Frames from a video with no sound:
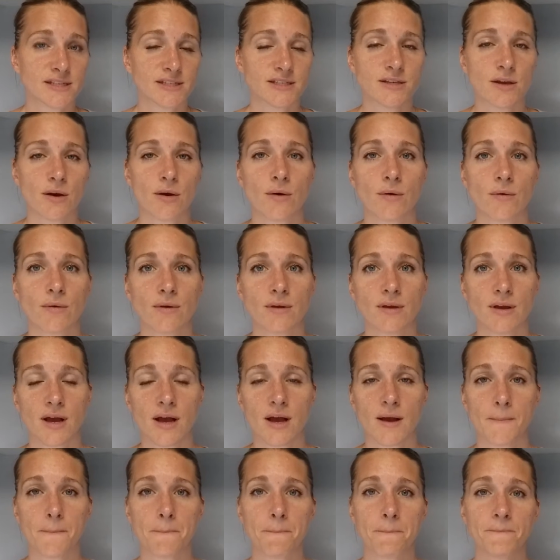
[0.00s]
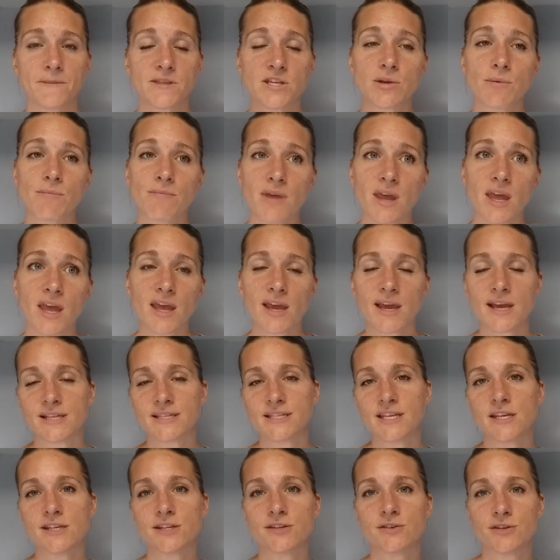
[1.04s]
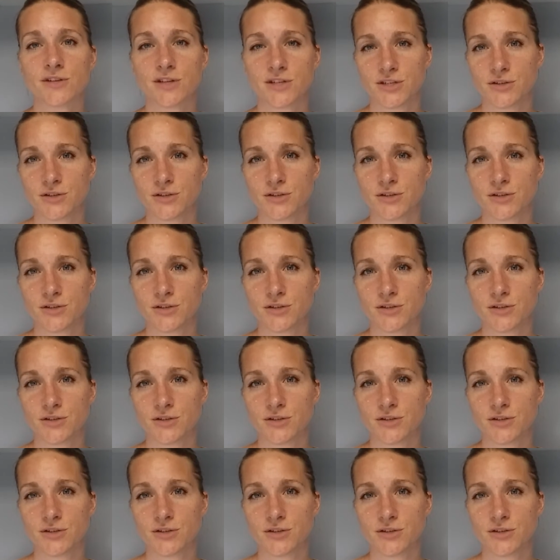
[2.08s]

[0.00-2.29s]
So to me, it's easier to